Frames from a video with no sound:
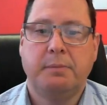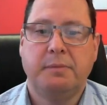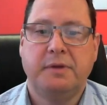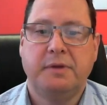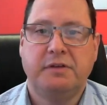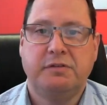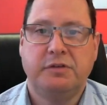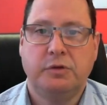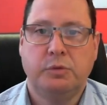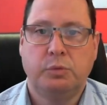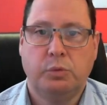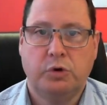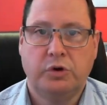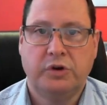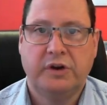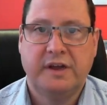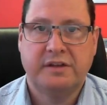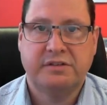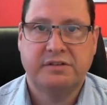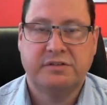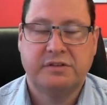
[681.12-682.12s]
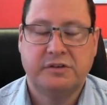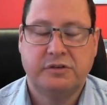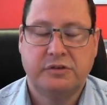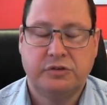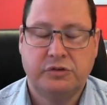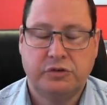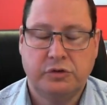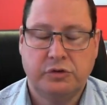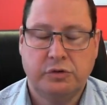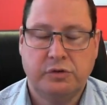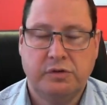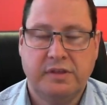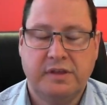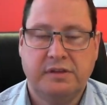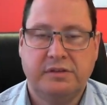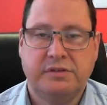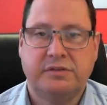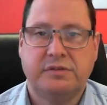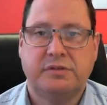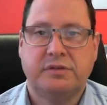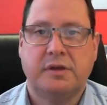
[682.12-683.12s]
If you want us to do
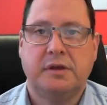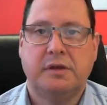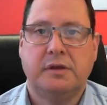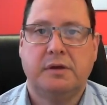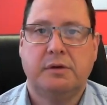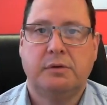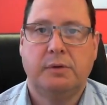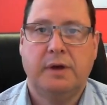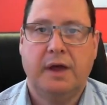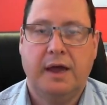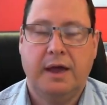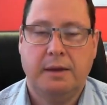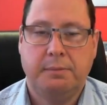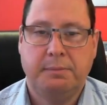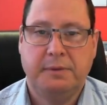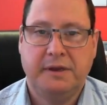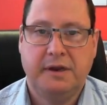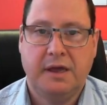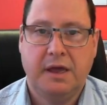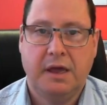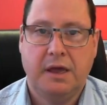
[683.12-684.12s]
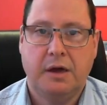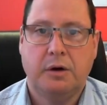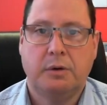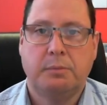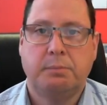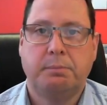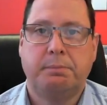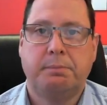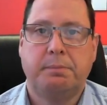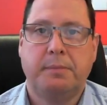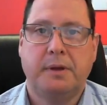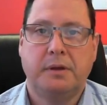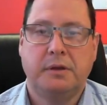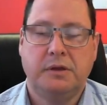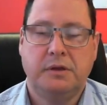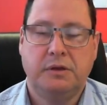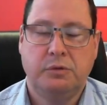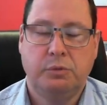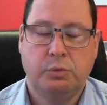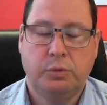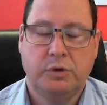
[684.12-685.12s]
this, happy to help.
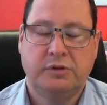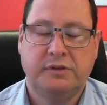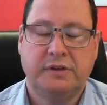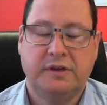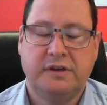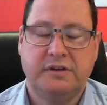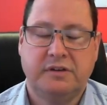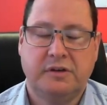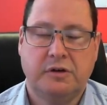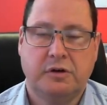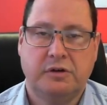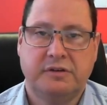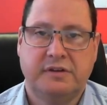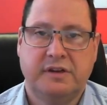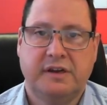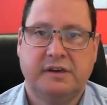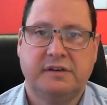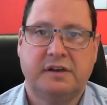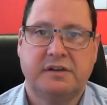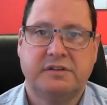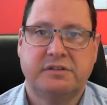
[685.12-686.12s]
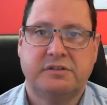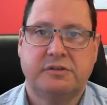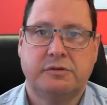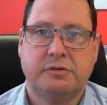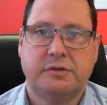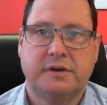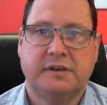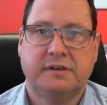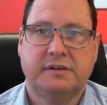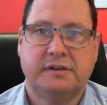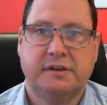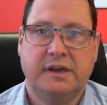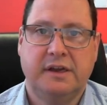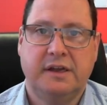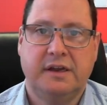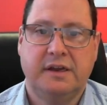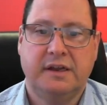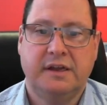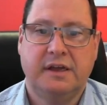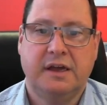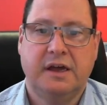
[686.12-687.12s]
You will need to contact us directly
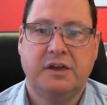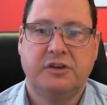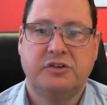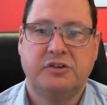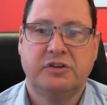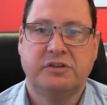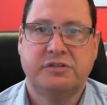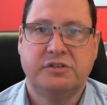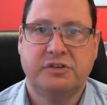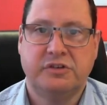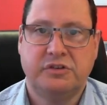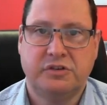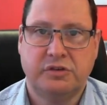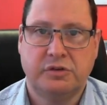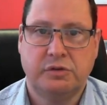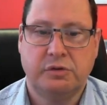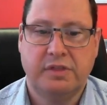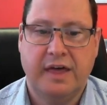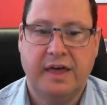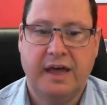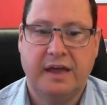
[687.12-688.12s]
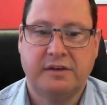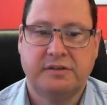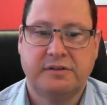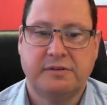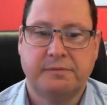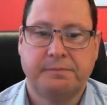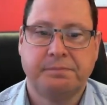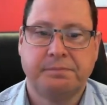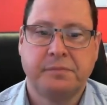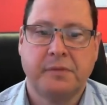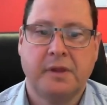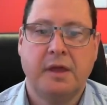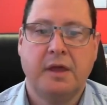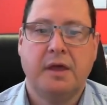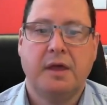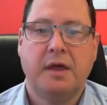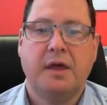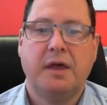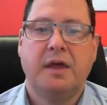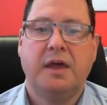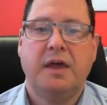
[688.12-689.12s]
and engage us to do that.
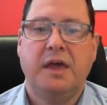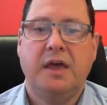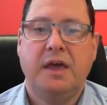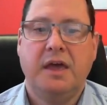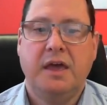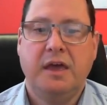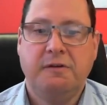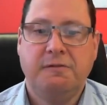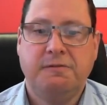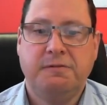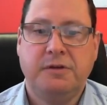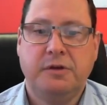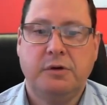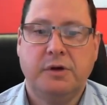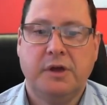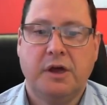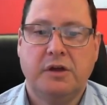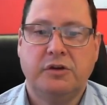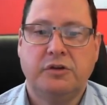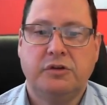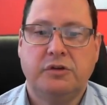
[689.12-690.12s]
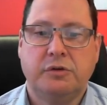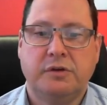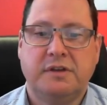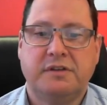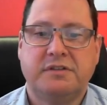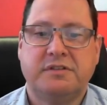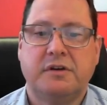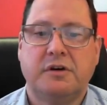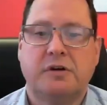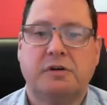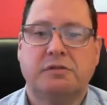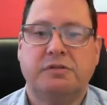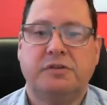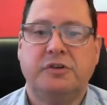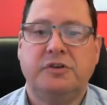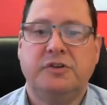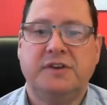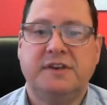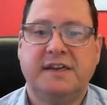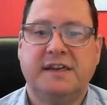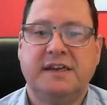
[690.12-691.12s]
If you're going to do it yourself, you
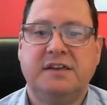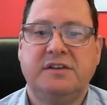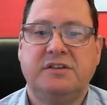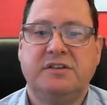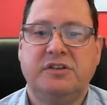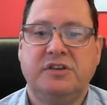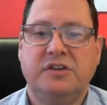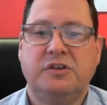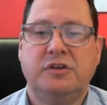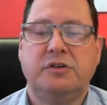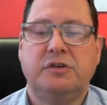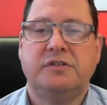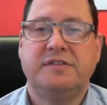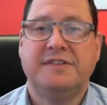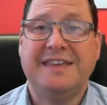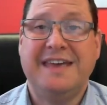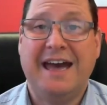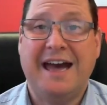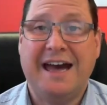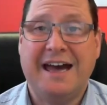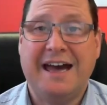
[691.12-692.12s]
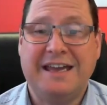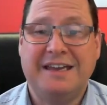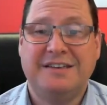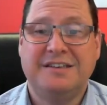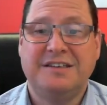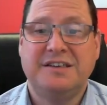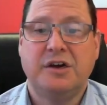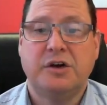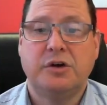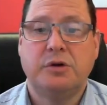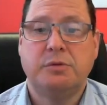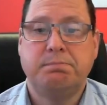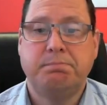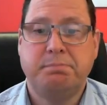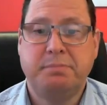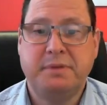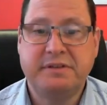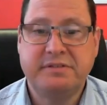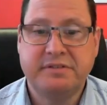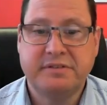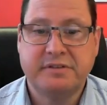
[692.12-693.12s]
need to use the ATO
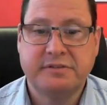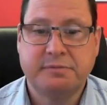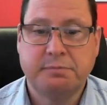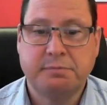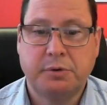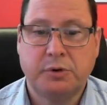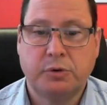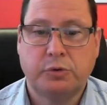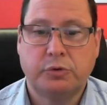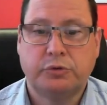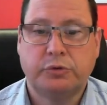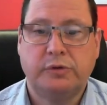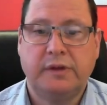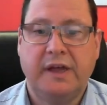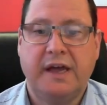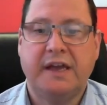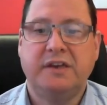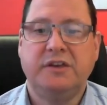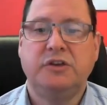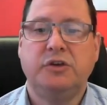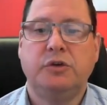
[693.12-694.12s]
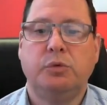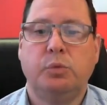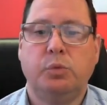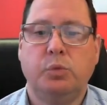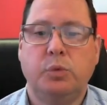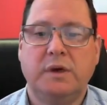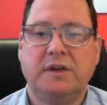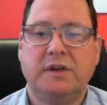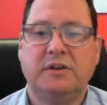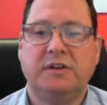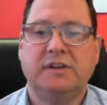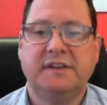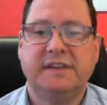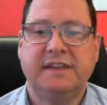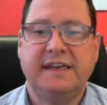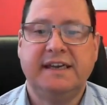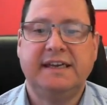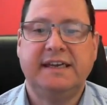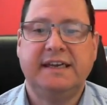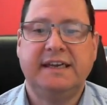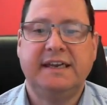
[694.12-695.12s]
business portal and you will
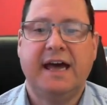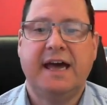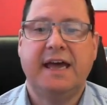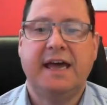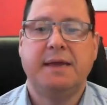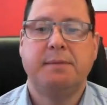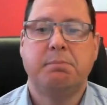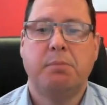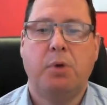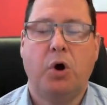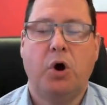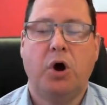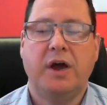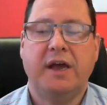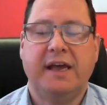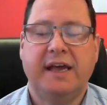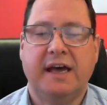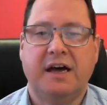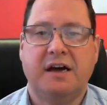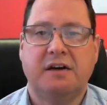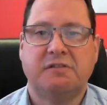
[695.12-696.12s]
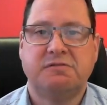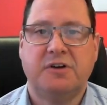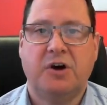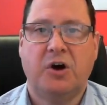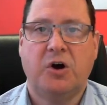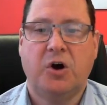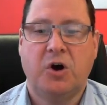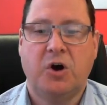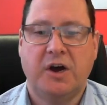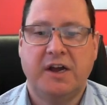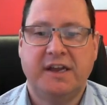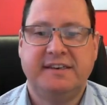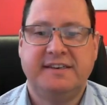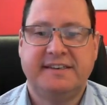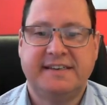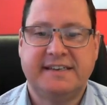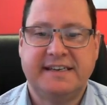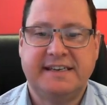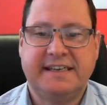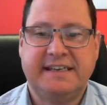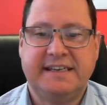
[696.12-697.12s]
need a MyGov
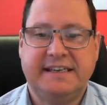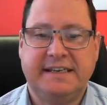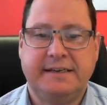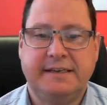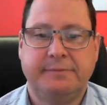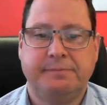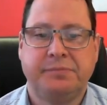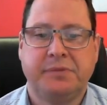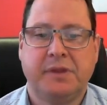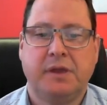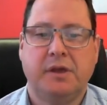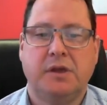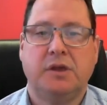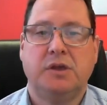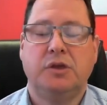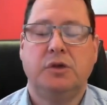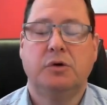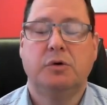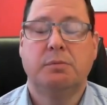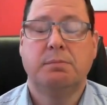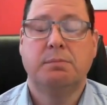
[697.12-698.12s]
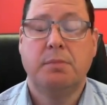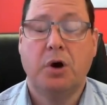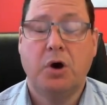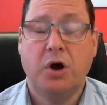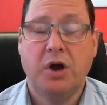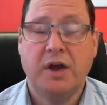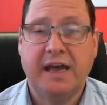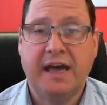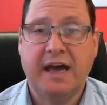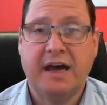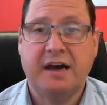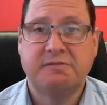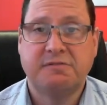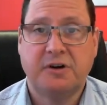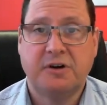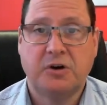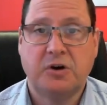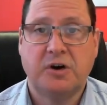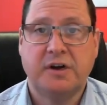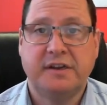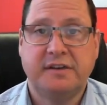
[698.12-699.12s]
ID. Your MyGov
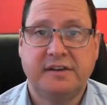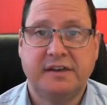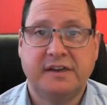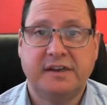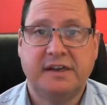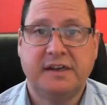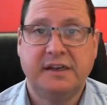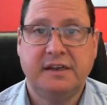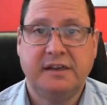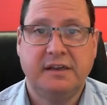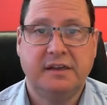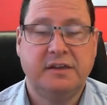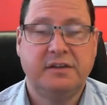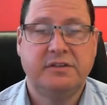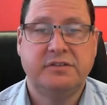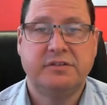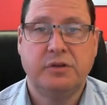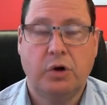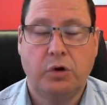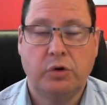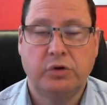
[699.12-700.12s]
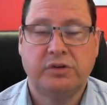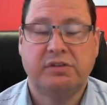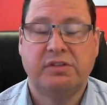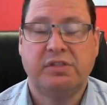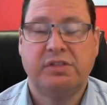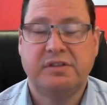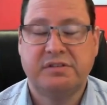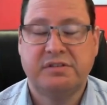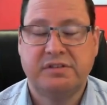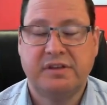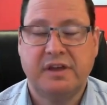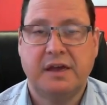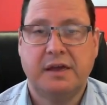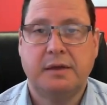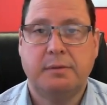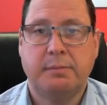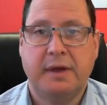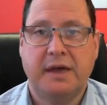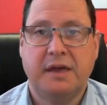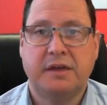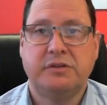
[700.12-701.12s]
ID is not the
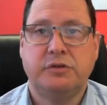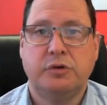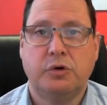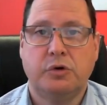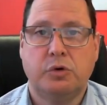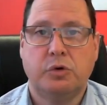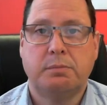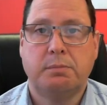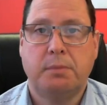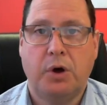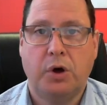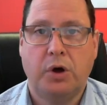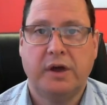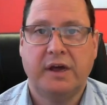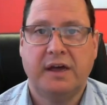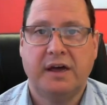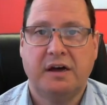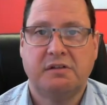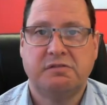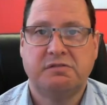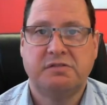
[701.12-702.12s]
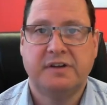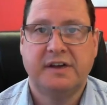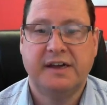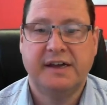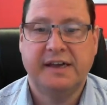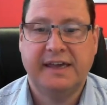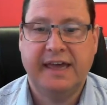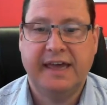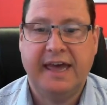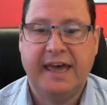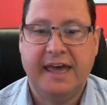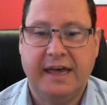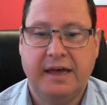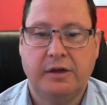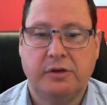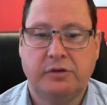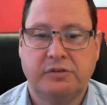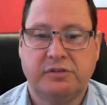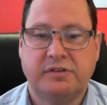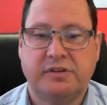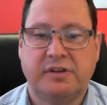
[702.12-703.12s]
same as your MyGov
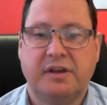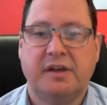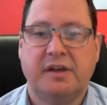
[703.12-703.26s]
account.